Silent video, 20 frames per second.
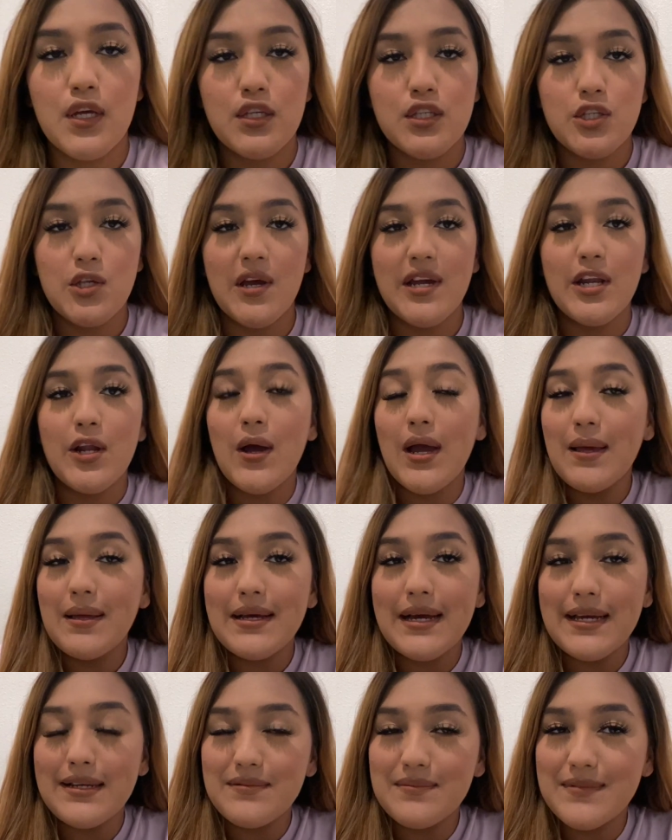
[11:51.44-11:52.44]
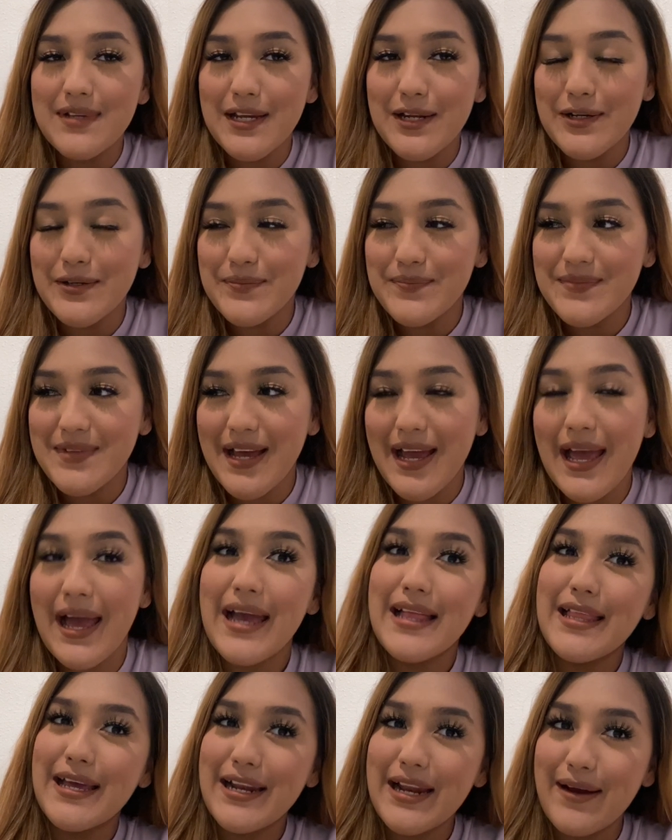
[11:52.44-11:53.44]
so I know I know I
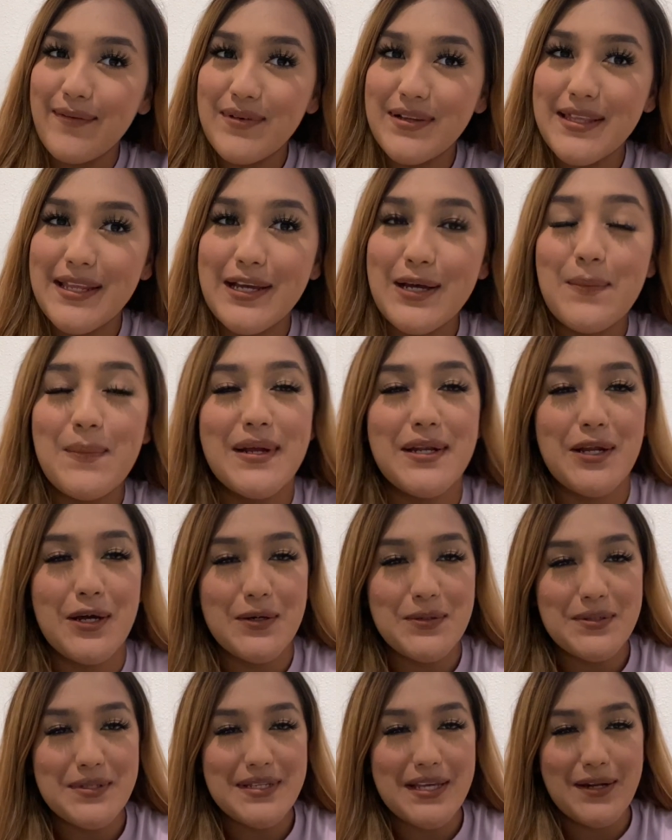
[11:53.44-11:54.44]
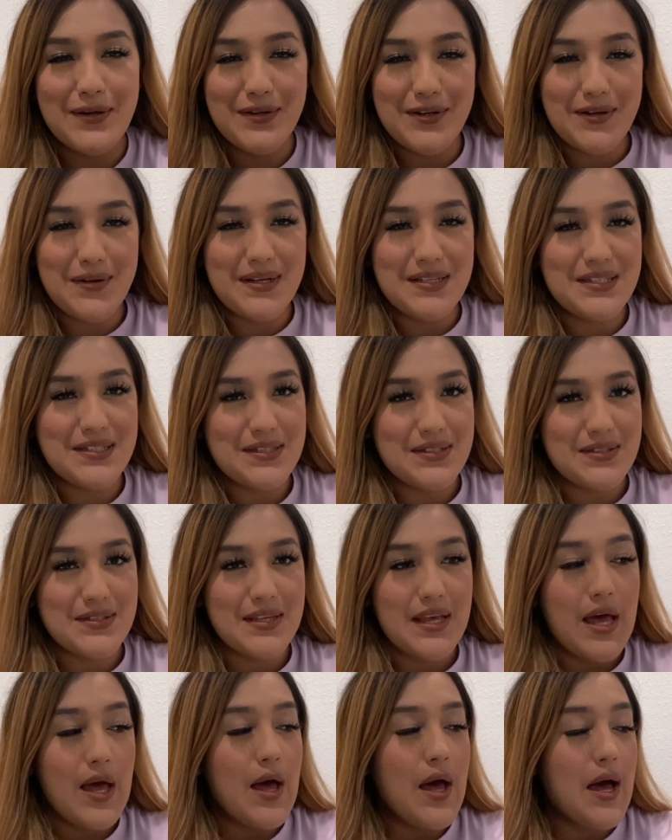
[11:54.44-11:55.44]
highlight everything on my notes. I don't know,
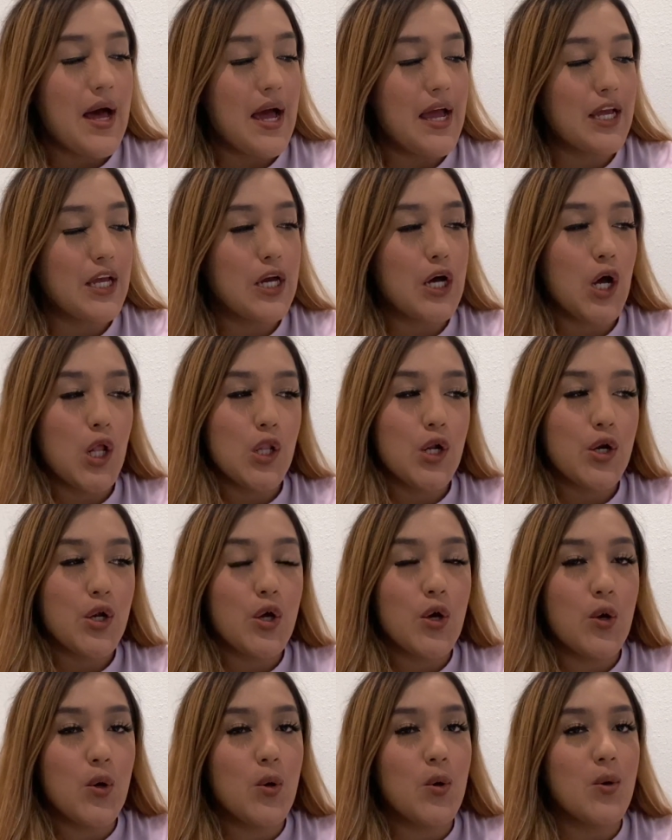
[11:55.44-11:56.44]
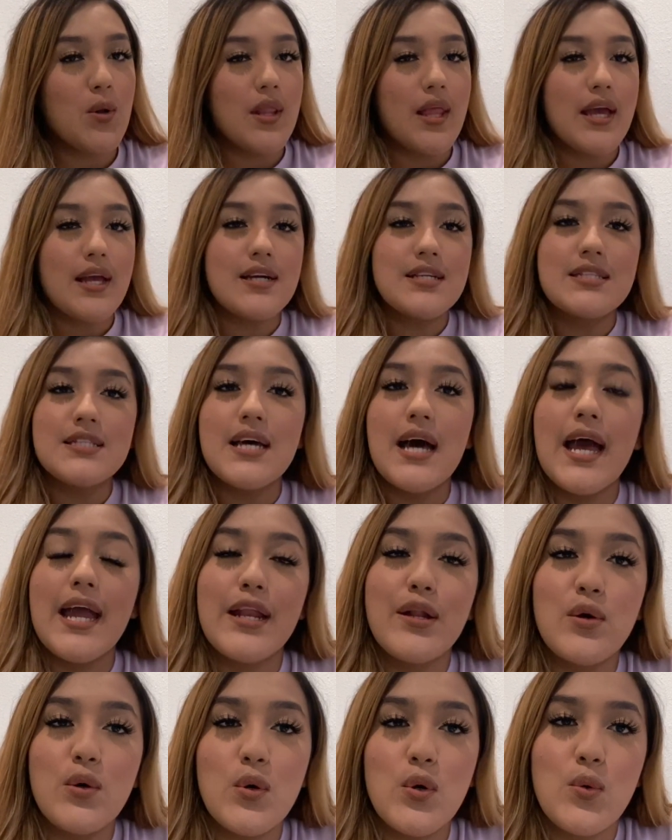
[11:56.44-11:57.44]
I color code. Like a
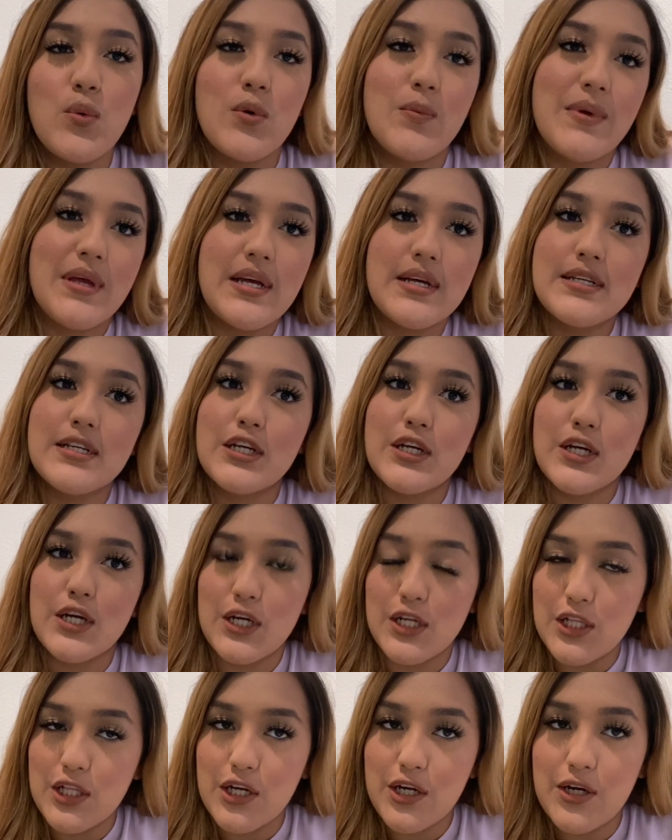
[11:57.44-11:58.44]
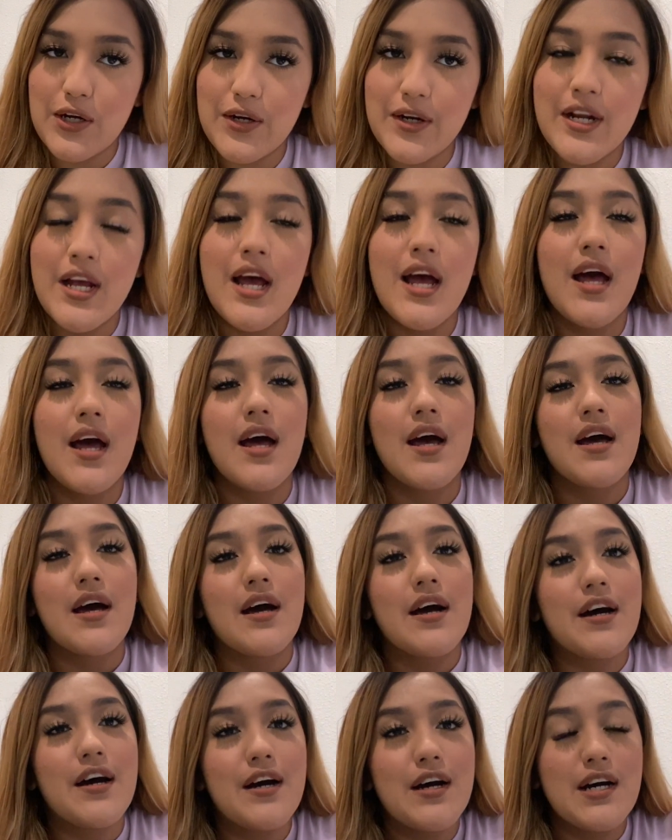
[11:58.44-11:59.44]
title will be a color,
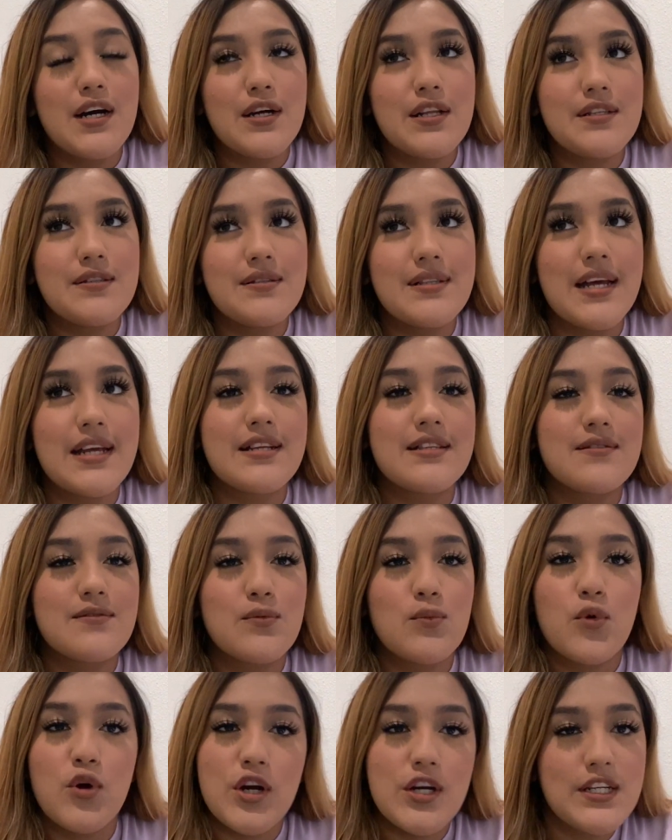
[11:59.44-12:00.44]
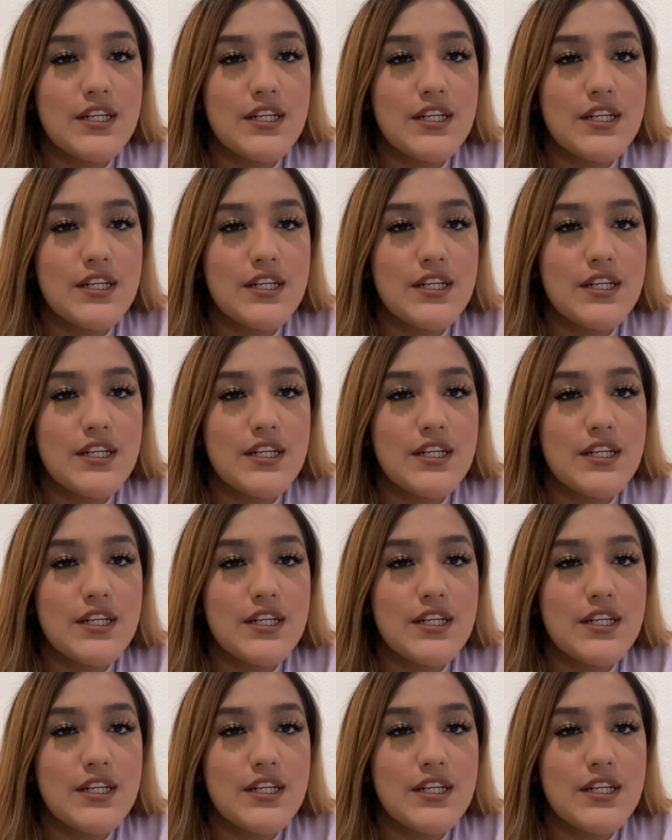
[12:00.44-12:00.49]
like word